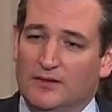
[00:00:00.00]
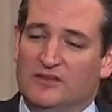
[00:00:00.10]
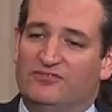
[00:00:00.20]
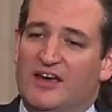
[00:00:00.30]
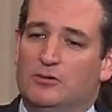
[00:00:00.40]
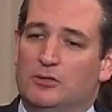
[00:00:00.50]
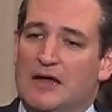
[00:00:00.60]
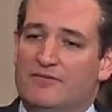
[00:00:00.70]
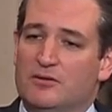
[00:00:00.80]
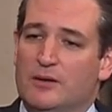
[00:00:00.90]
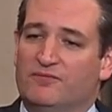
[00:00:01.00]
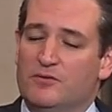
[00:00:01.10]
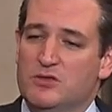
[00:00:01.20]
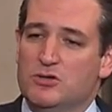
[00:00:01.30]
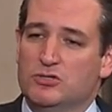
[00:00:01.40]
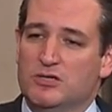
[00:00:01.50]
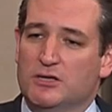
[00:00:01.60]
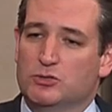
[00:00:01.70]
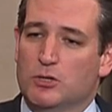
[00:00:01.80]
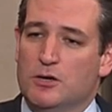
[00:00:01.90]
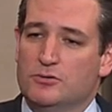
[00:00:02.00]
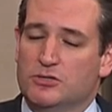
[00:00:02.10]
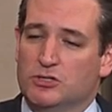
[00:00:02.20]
the federal government from using a drone to